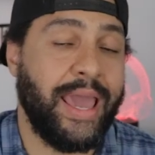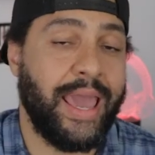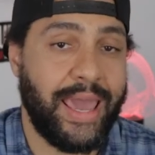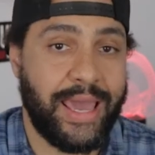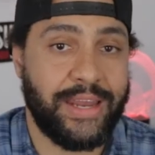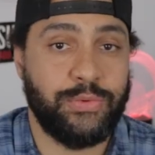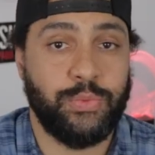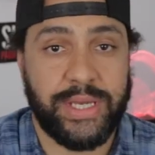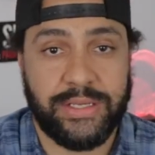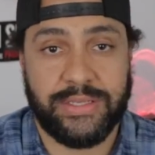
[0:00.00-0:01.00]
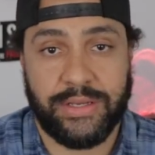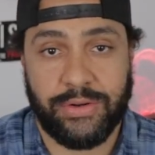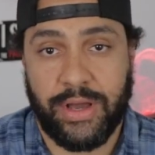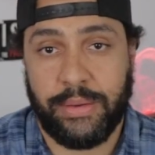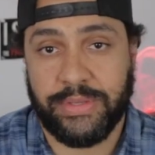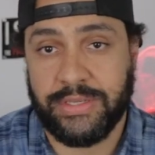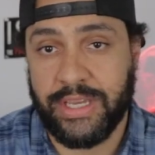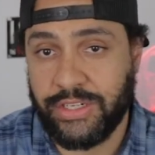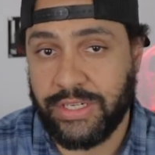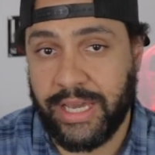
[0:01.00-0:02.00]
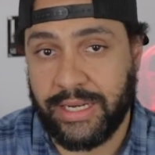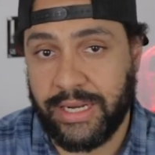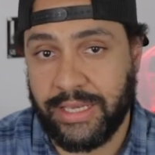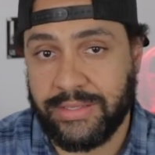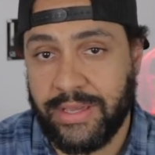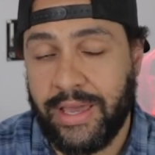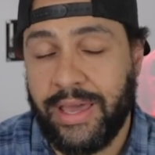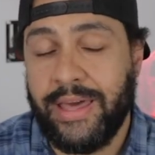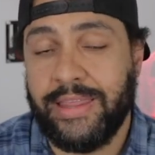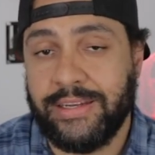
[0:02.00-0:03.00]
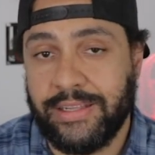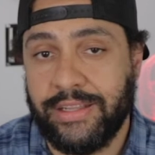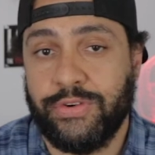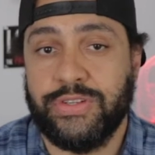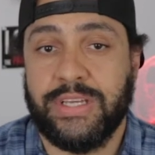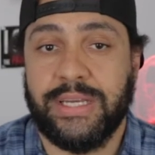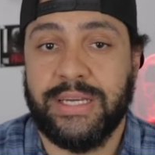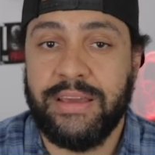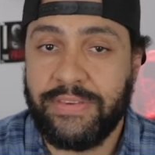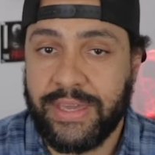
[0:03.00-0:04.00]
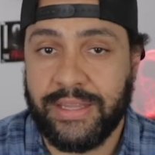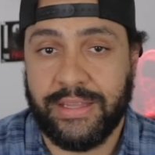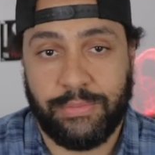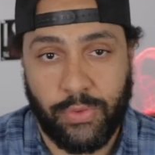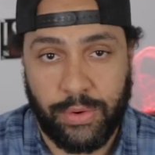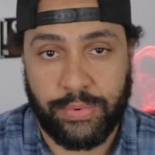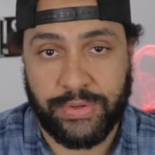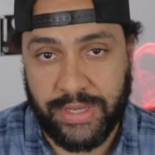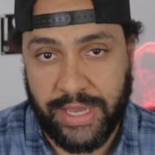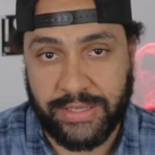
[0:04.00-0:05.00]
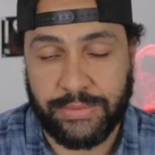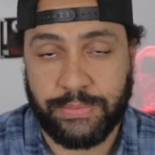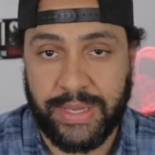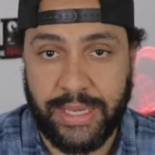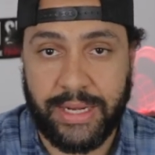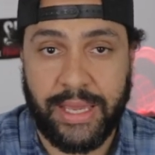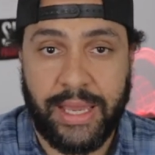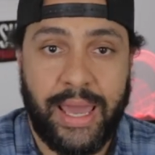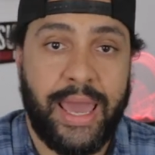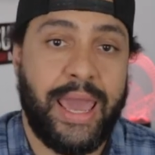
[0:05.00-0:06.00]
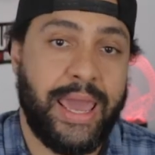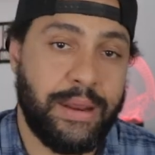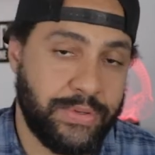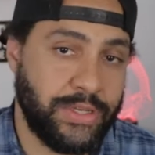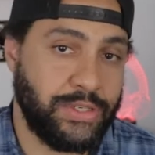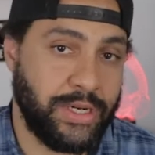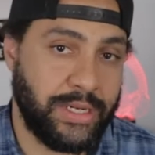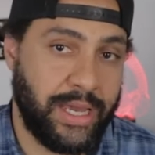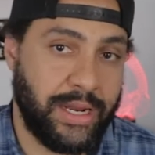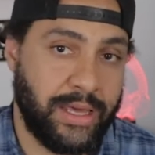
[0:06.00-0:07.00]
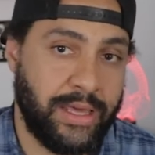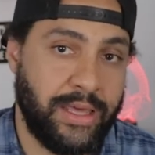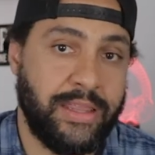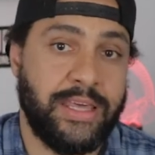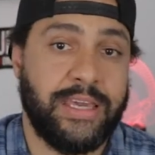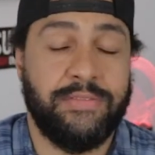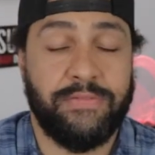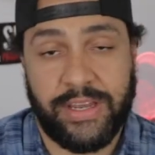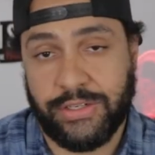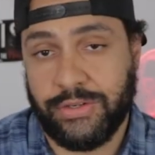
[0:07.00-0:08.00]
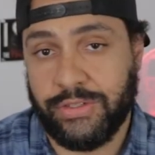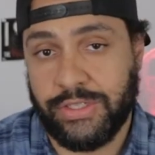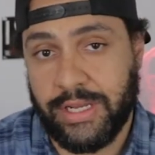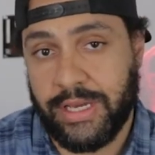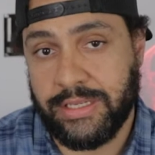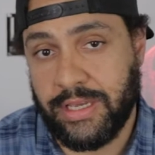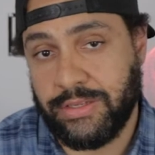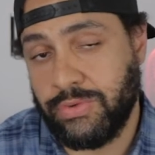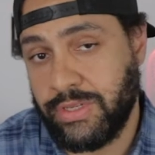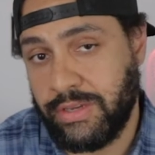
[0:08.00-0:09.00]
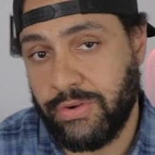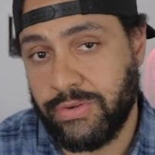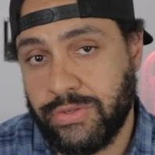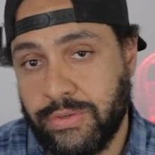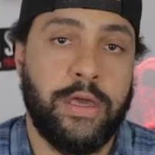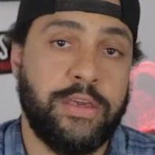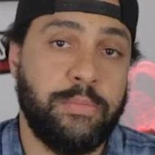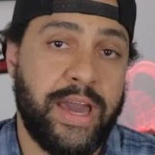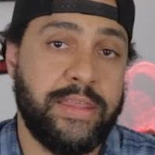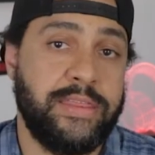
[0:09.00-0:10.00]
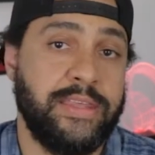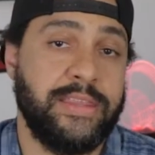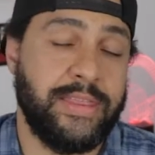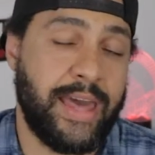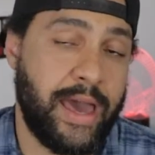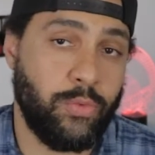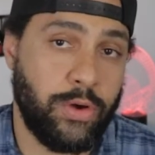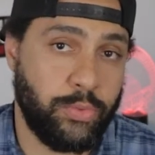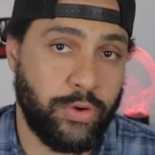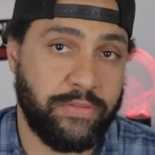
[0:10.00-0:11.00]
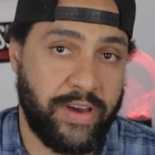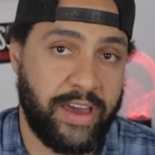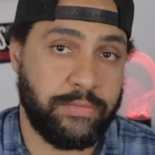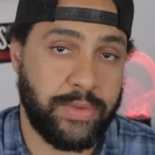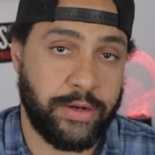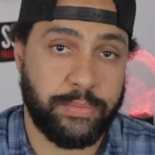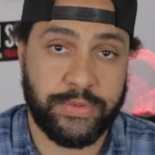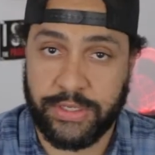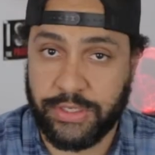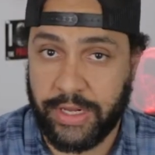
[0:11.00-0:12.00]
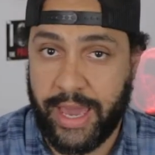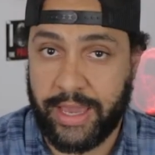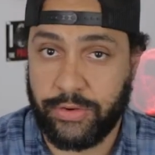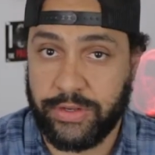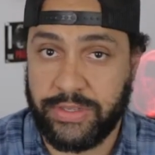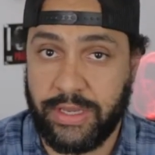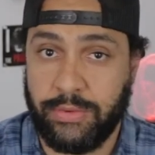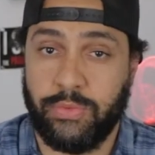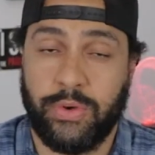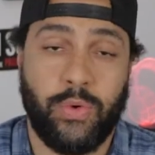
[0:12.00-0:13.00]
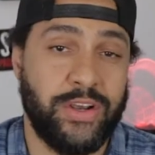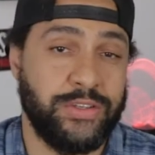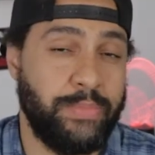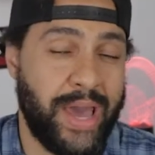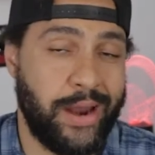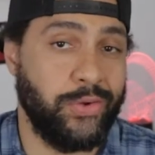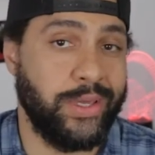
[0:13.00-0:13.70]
and weak signal compensation techniques that deliver significantly more precise speed and positioning data than conventional GNSS receivers. You might think that 1.5 meter positioning accuracy requires battery